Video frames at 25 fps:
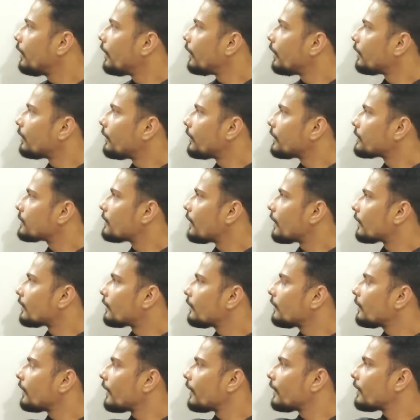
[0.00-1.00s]
there's
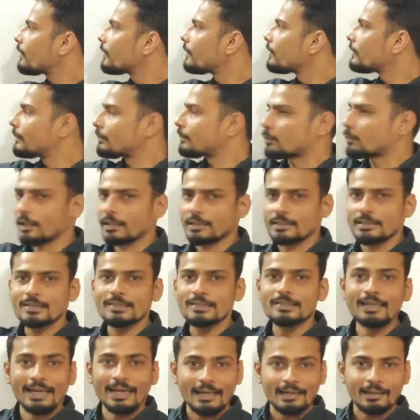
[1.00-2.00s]
nothing like
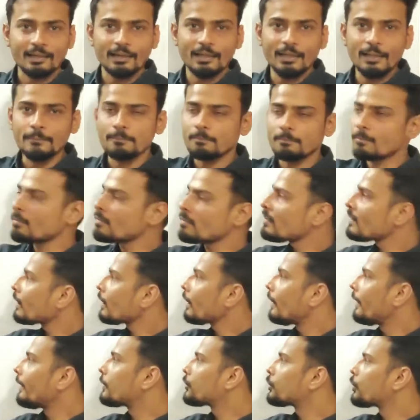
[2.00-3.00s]
subtractions directly.
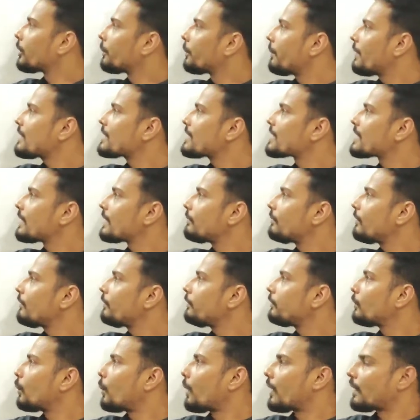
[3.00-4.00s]
It should be sum
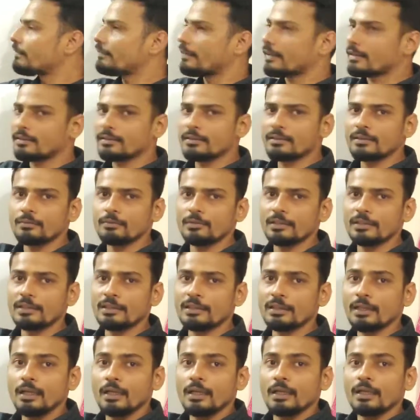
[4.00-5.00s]
of one vector
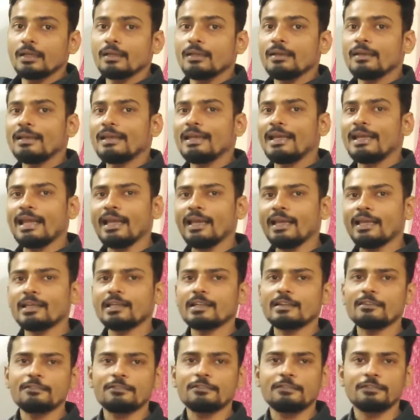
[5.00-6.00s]
with
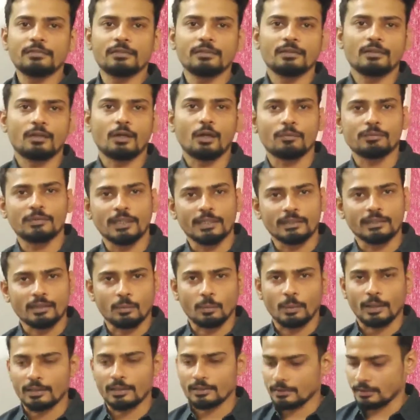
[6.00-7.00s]
negative of the other
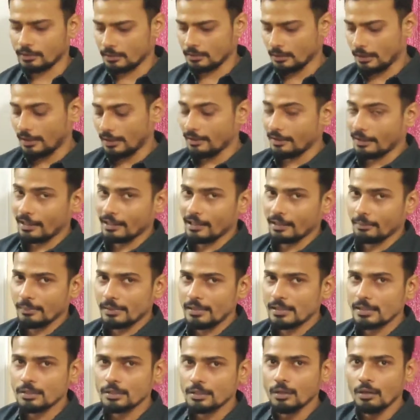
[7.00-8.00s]
vector, and negative
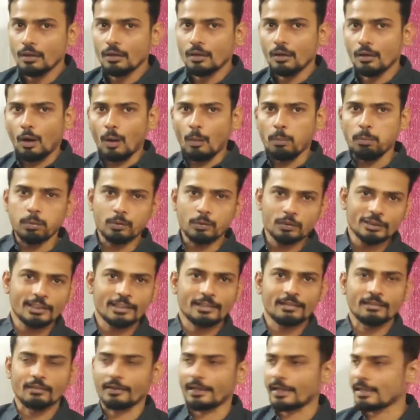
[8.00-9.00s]
means opposite
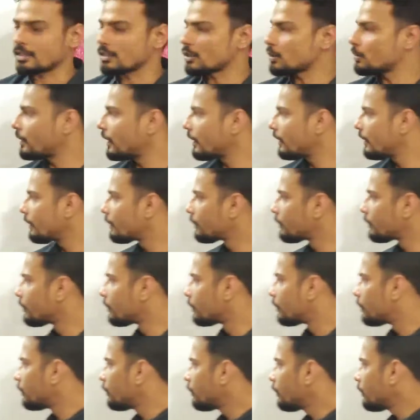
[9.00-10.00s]
in direction. So what I need to
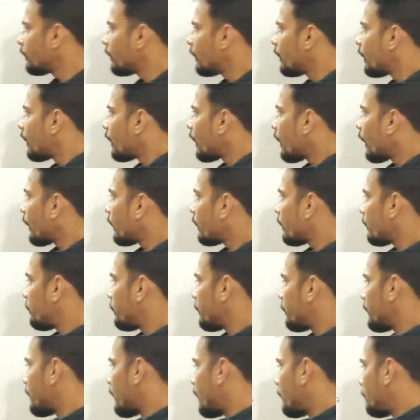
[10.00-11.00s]
do, I'm going to
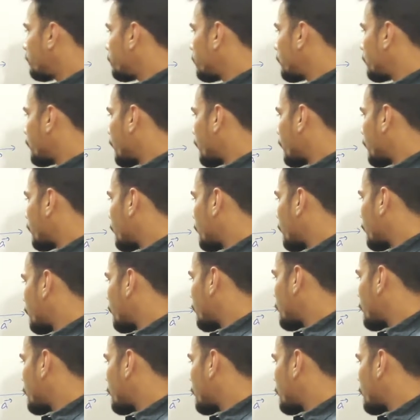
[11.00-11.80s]
pull it up in